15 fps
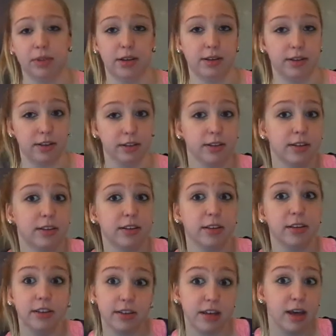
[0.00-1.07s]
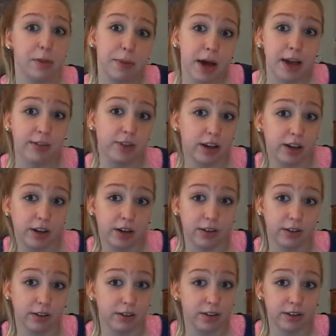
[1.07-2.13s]
Since this is a TMI
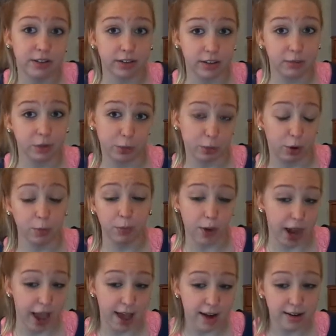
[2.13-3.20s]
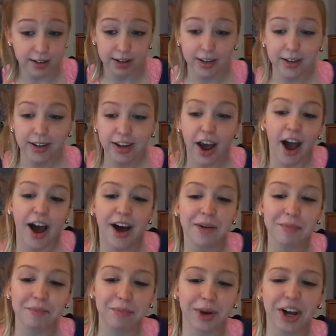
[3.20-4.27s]
video, this seems appropriate.
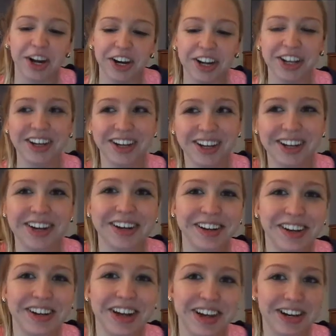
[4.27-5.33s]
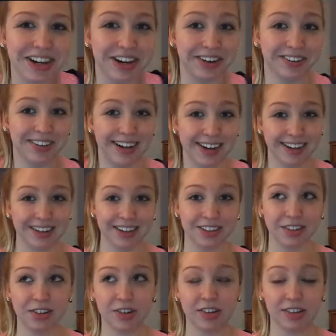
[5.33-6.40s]
But, you know, I
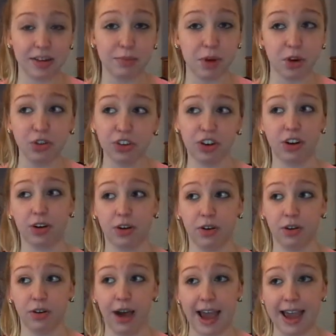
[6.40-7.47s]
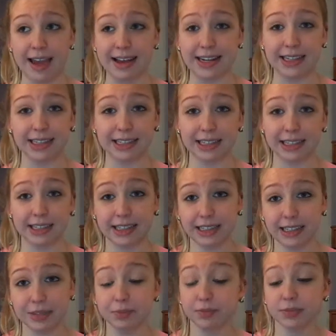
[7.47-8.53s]
just was emotional, and
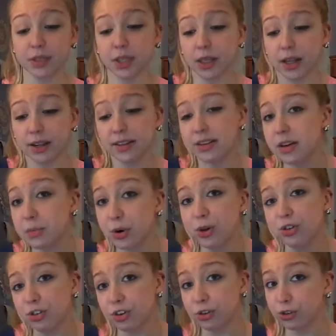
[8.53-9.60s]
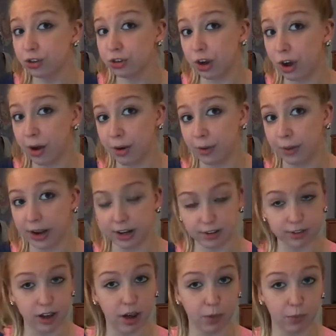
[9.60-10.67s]
it's an emotional show. I
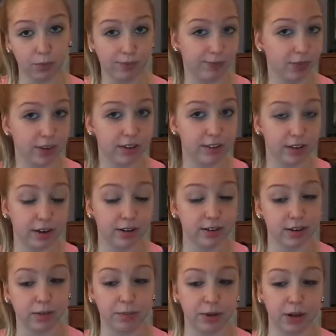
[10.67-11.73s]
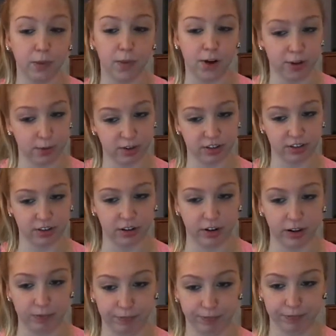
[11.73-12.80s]
just got sucked up and the waterworks
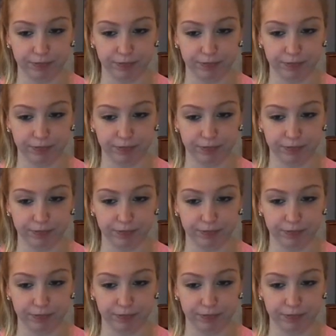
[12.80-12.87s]
started.